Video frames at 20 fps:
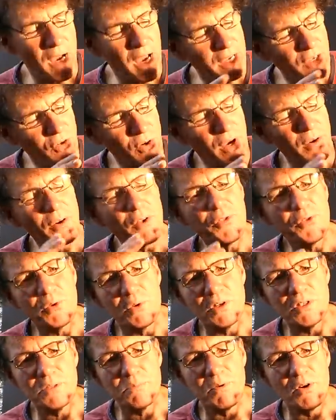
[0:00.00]
my crown of
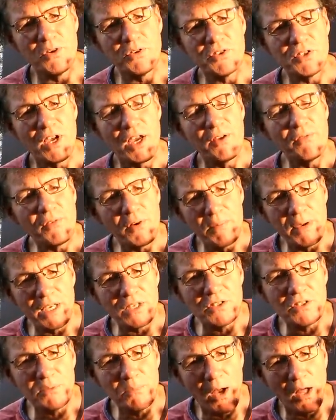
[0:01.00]
thorns bonsai from
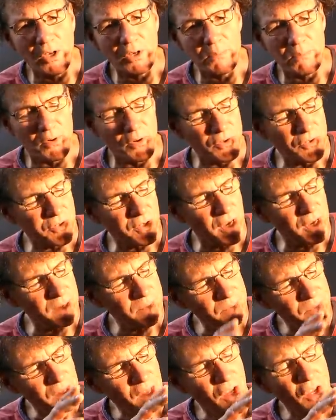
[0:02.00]
a smaller bonsai
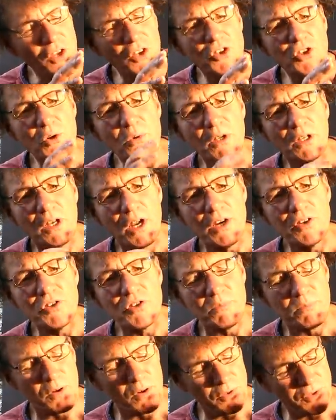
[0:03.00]
to a
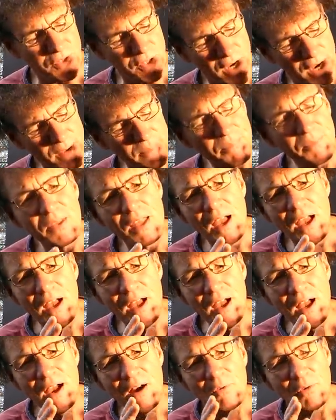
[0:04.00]
larger bonsai
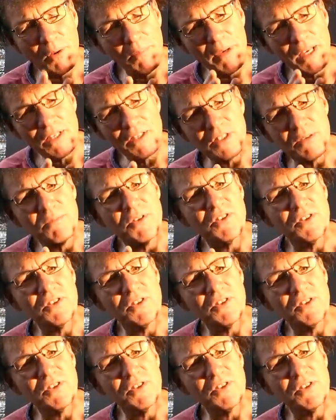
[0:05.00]
will mean some